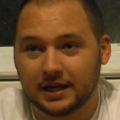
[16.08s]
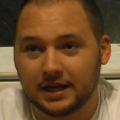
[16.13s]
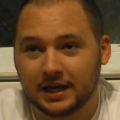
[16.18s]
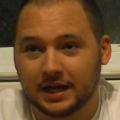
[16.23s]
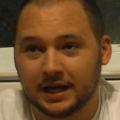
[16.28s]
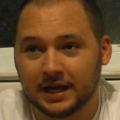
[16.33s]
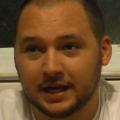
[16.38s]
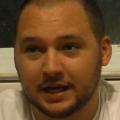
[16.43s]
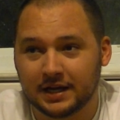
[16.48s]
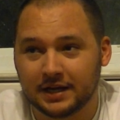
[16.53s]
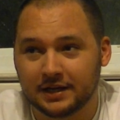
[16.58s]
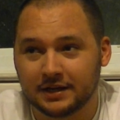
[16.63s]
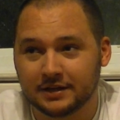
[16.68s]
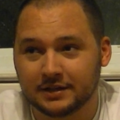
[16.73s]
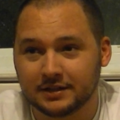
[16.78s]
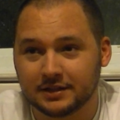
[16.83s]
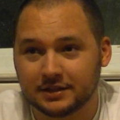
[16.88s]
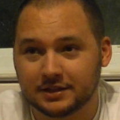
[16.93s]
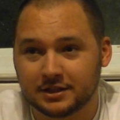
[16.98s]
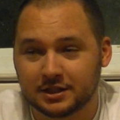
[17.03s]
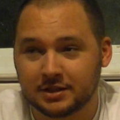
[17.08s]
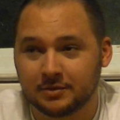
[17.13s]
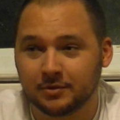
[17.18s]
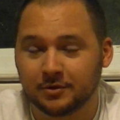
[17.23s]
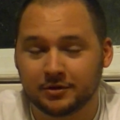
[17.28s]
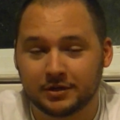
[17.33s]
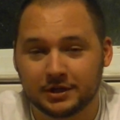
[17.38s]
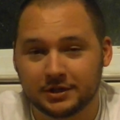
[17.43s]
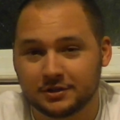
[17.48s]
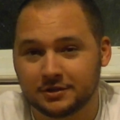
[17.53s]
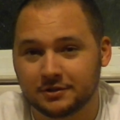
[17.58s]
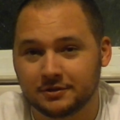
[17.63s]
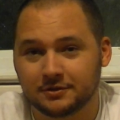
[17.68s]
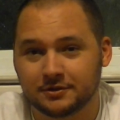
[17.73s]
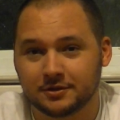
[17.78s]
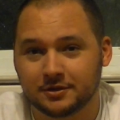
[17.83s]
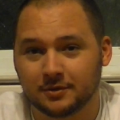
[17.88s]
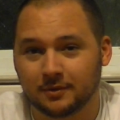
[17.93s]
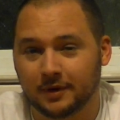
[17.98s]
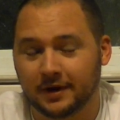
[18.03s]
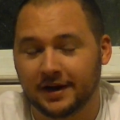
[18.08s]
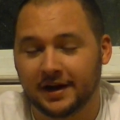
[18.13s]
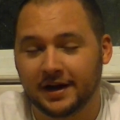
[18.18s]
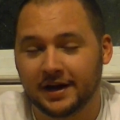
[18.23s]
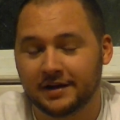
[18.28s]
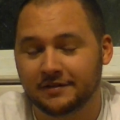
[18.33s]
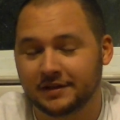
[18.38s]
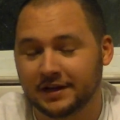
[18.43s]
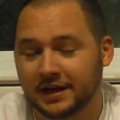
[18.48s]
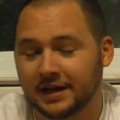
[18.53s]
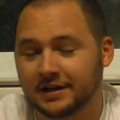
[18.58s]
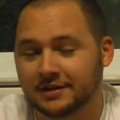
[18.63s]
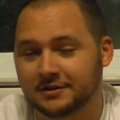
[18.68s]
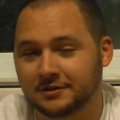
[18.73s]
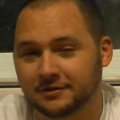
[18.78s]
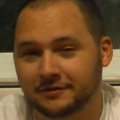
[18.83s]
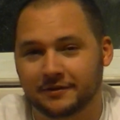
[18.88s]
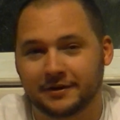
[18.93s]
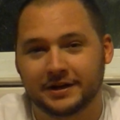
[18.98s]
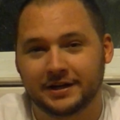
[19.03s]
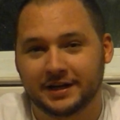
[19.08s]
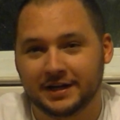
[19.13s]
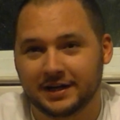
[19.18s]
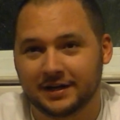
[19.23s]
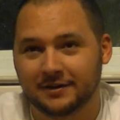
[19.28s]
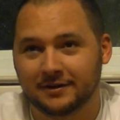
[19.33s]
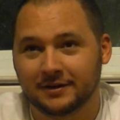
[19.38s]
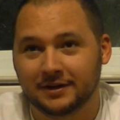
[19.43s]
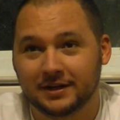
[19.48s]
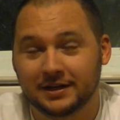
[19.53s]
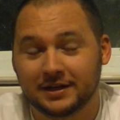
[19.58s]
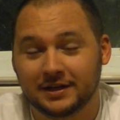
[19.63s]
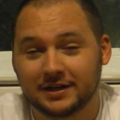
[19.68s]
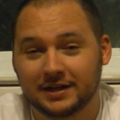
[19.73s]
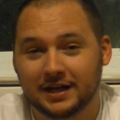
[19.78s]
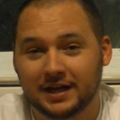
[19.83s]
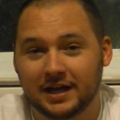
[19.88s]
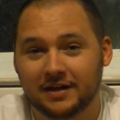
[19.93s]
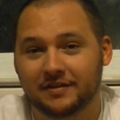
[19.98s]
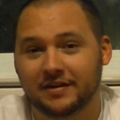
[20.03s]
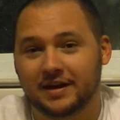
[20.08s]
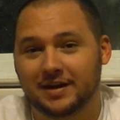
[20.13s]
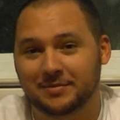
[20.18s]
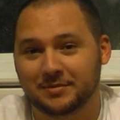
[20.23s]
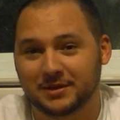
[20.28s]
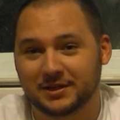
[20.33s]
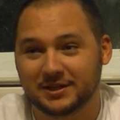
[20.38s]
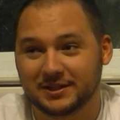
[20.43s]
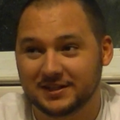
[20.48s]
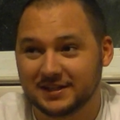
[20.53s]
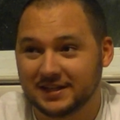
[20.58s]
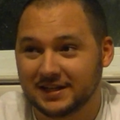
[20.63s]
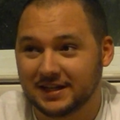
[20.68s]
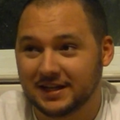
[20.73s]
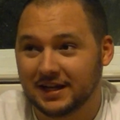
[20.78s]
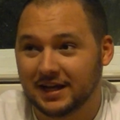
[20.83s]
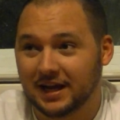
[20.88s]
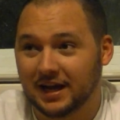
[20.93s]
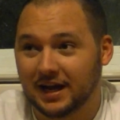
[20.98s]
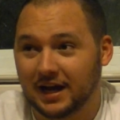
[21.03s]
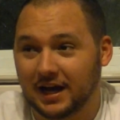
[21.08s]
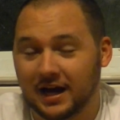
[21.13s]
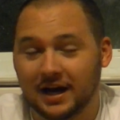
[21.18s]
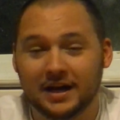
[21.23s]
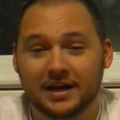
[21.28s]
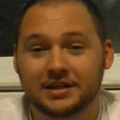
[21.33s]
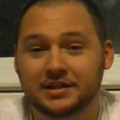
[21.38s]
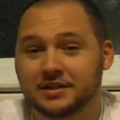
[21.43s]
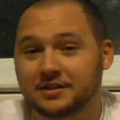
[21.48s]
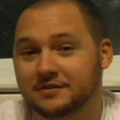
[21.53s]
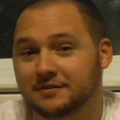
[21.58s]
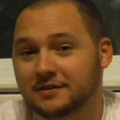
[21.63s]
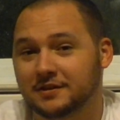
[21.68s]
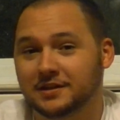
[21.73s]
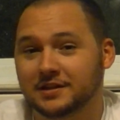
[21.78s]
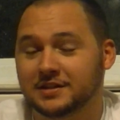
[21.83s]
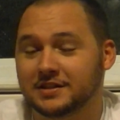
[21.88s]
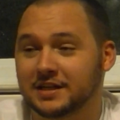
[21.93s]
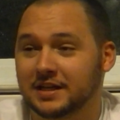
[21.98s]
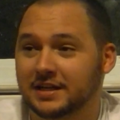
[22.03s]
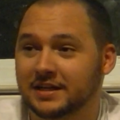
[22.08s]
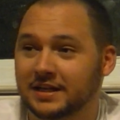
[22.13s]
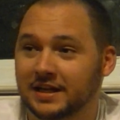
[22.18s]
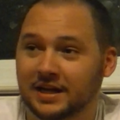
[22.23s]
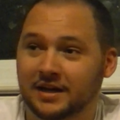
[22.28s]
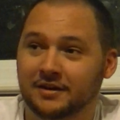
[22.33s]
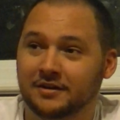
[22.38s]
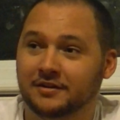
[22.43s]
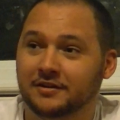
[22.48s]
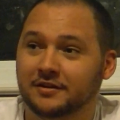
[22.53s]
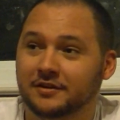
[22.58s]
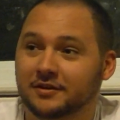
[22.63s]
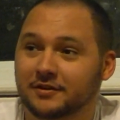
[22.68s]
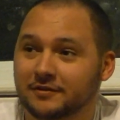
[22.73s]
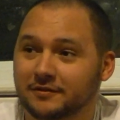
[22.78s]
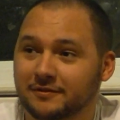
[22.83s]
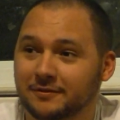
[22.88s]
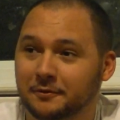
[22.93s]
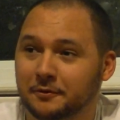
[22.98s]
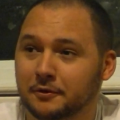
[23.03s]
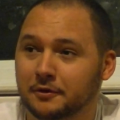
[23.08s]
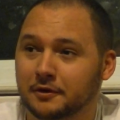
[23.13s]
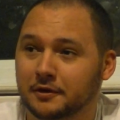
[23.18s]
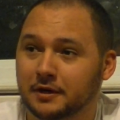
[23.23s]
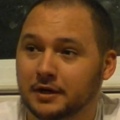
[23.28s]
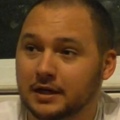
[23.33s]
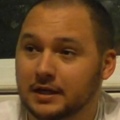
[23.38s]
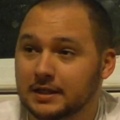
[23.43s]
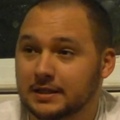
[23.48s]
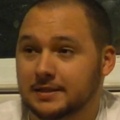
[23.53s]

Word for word: And similar issues to why I have an attitude right now have happened. I just fucking sat down for